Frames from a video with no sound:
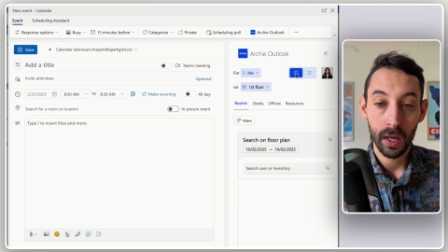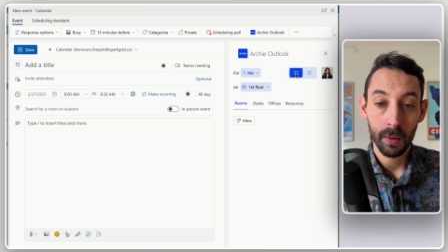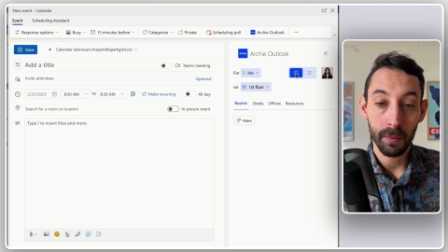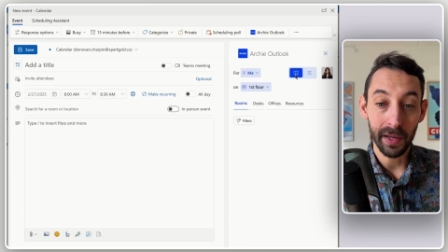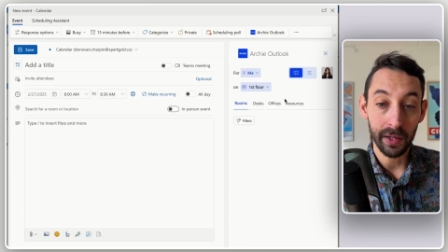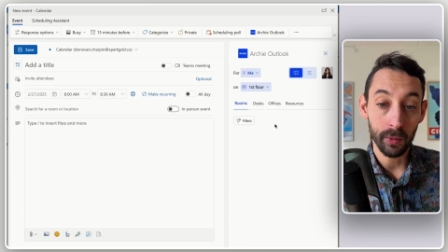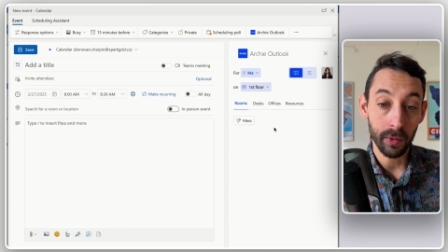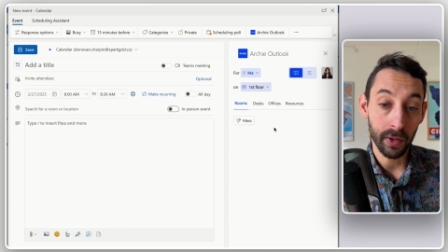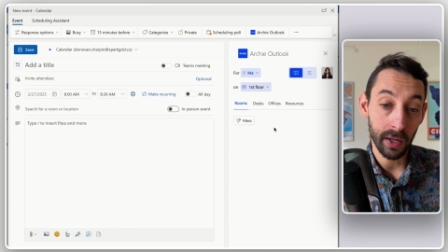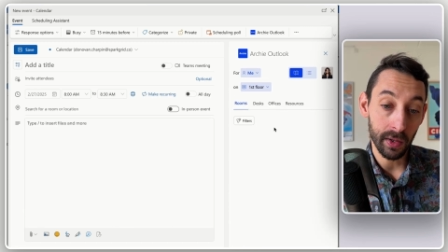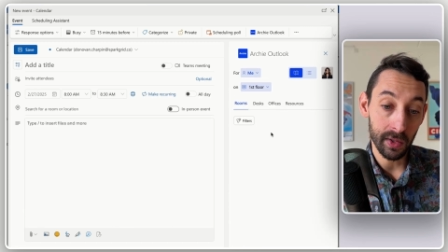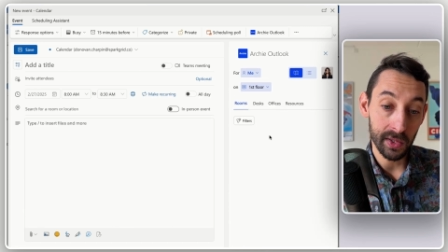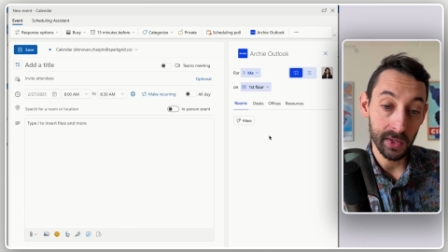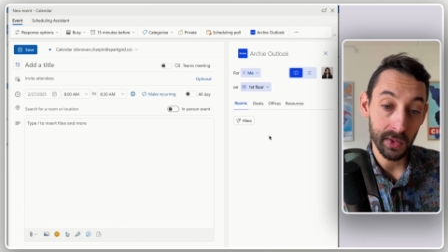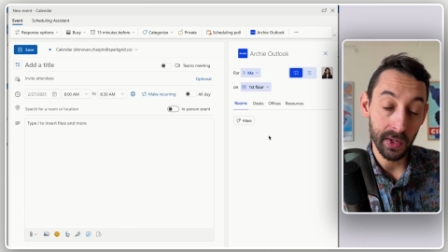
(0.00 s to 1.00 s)
but you can
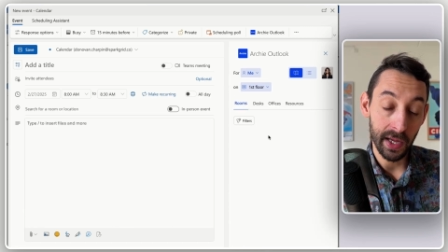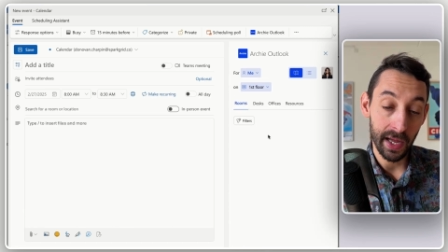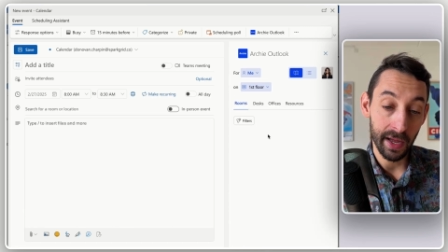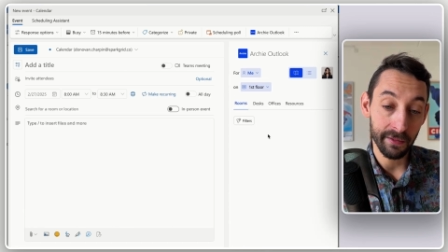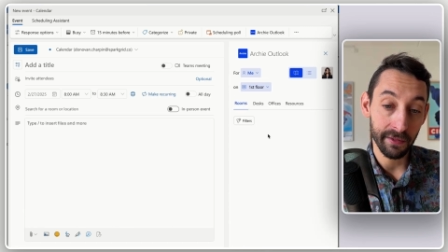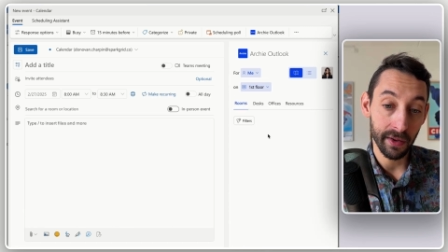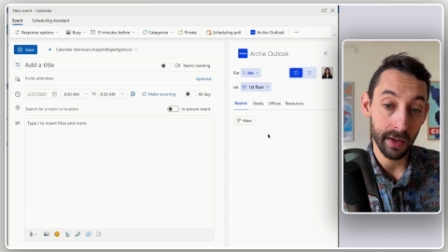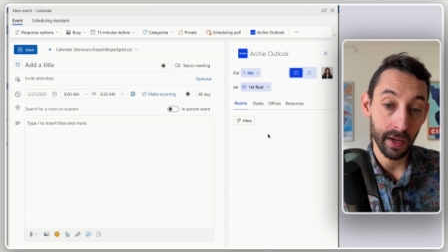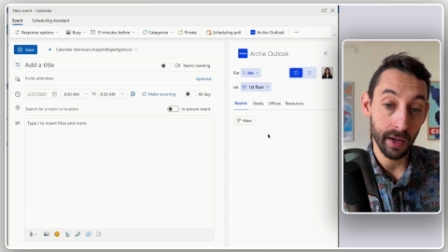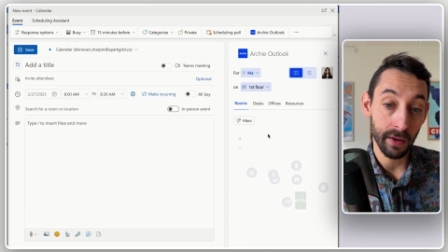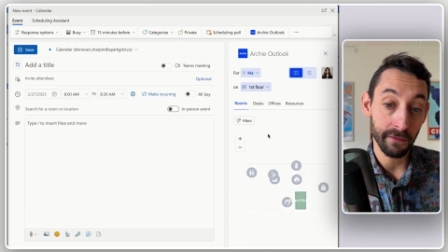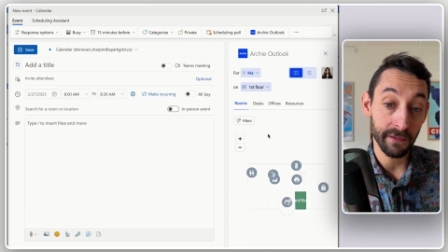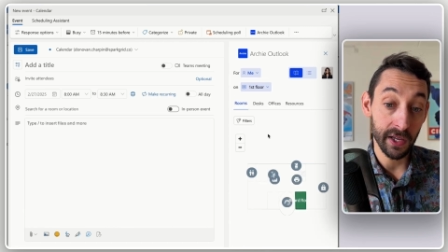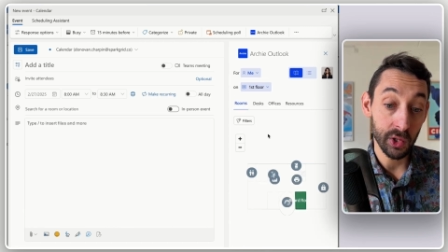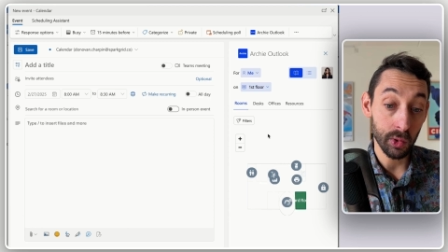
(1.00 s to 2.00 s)
also have a
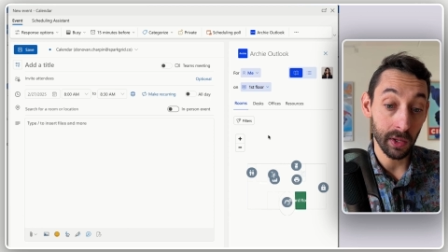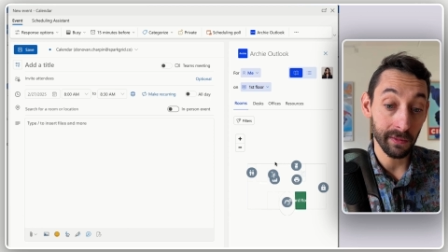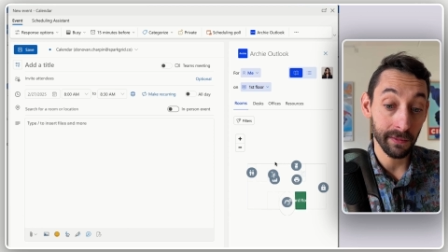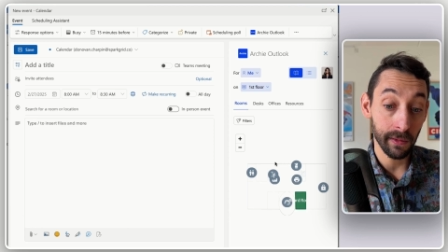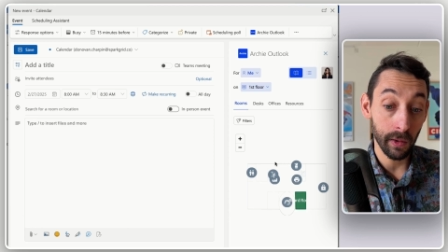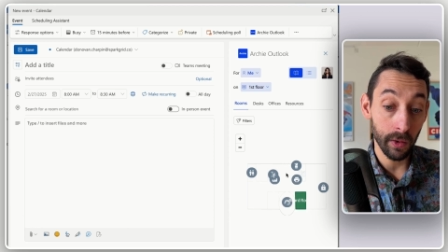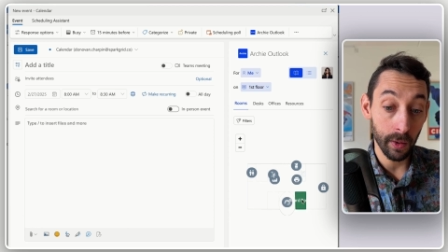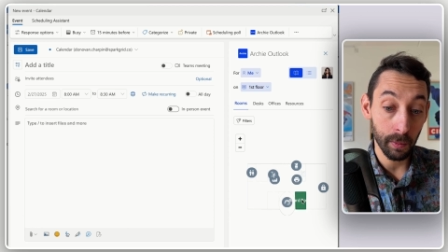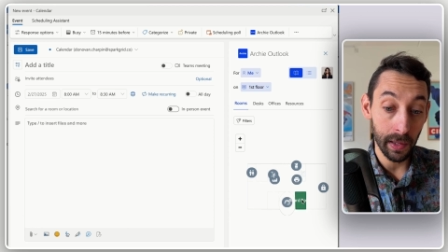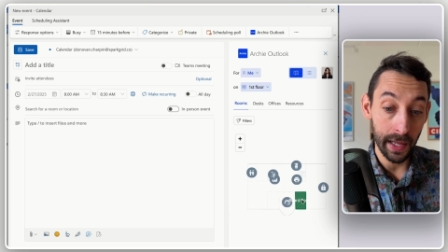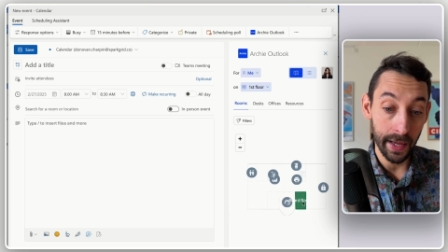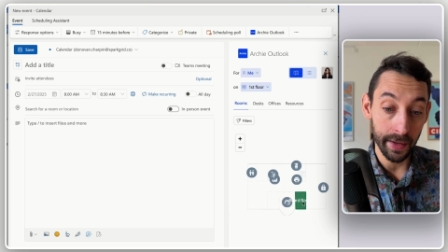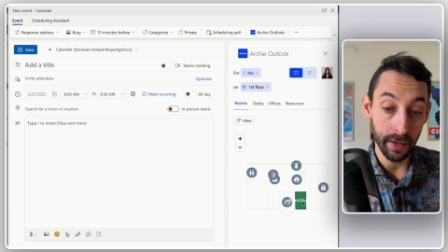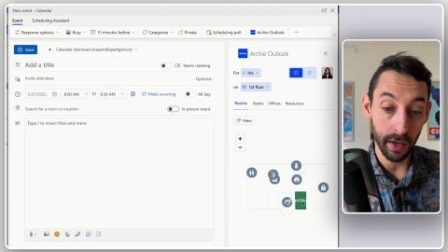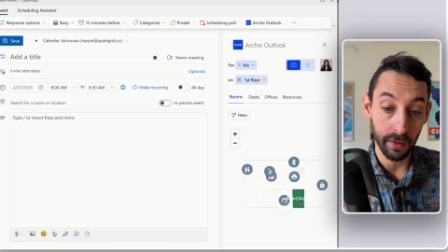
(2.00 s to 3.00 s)
visual floor
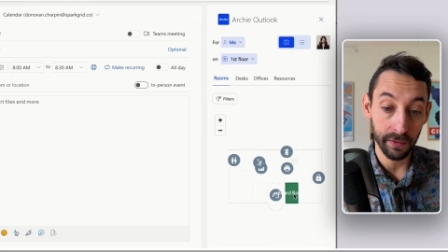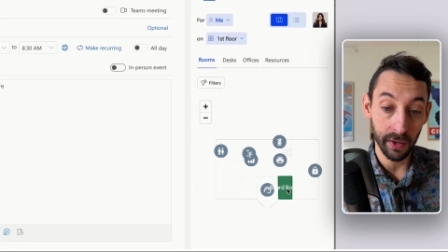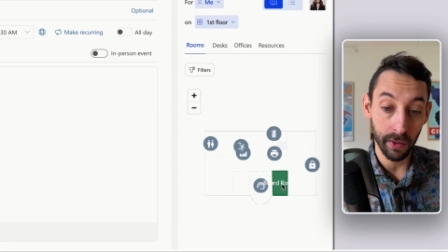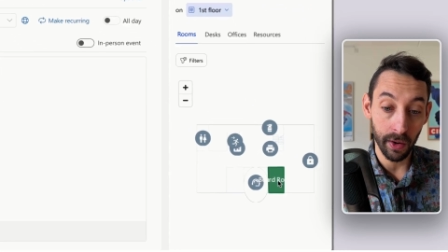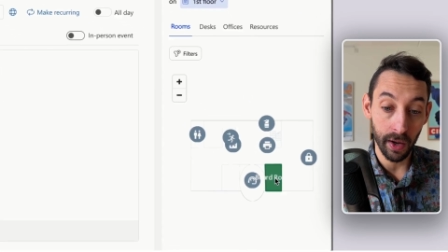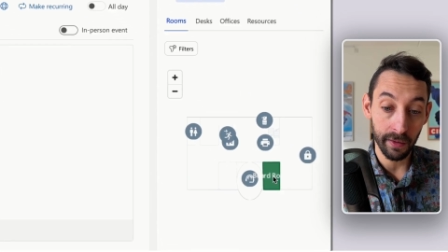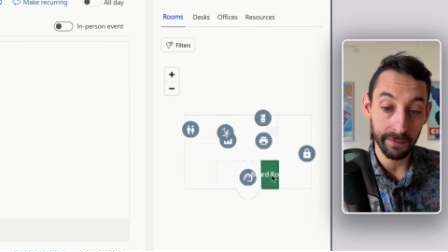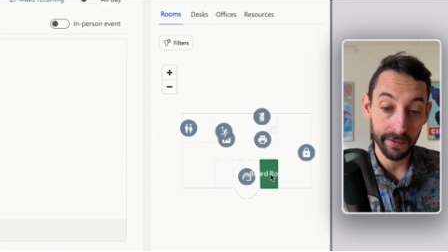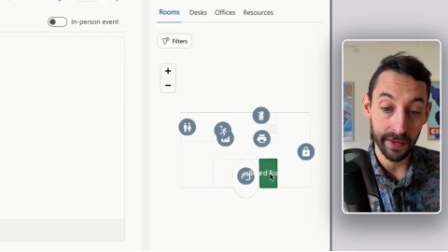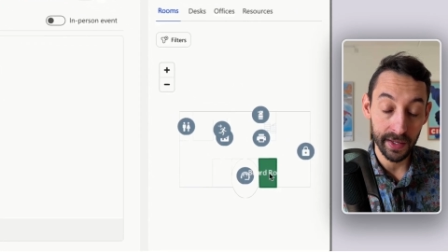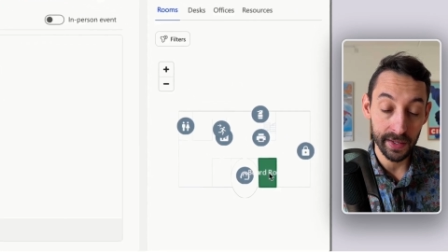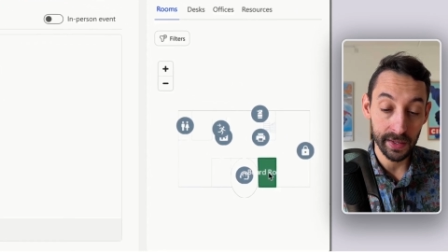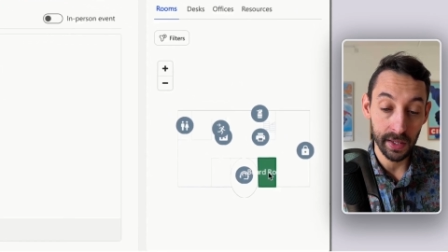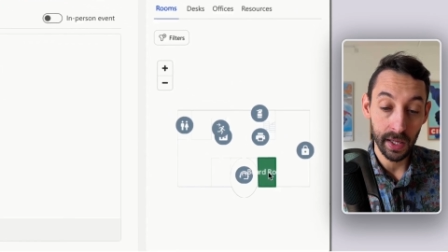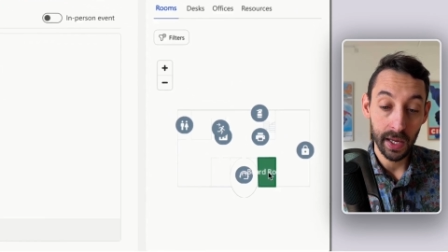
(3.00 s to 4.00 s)
plan of your
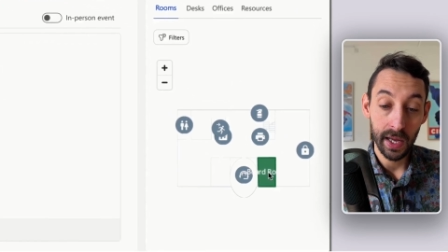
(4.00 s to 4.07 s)
office